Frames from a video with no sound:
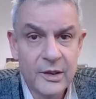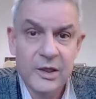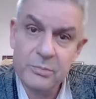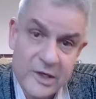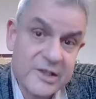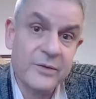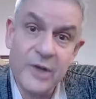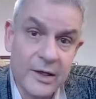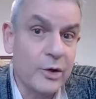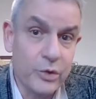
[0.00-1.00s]
it means I've
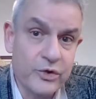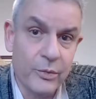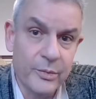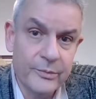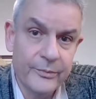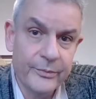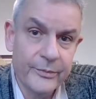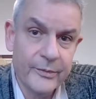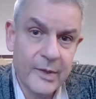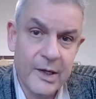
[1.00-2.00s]
done a good job
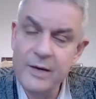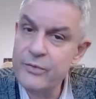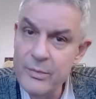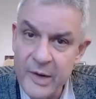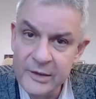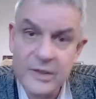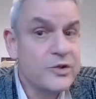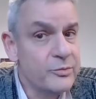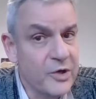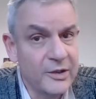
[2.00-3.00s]
and have remained
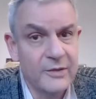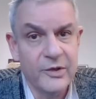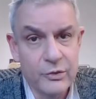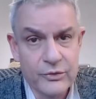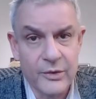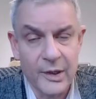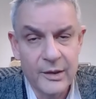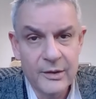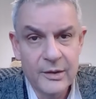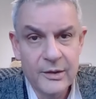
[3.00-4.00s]
as objective and neutral
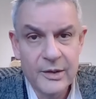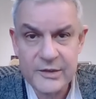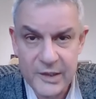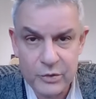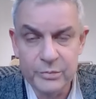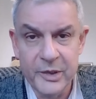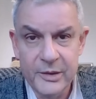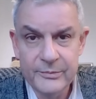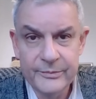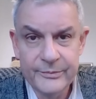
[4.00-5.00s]
as I could
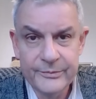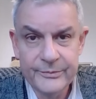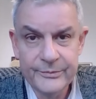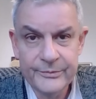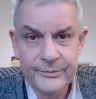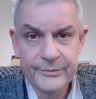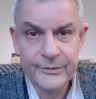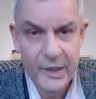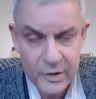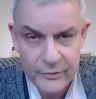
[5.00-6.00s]
be.
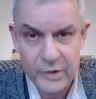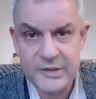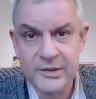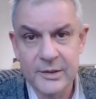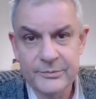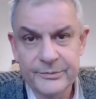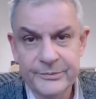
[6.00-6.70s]
Thank you for listening.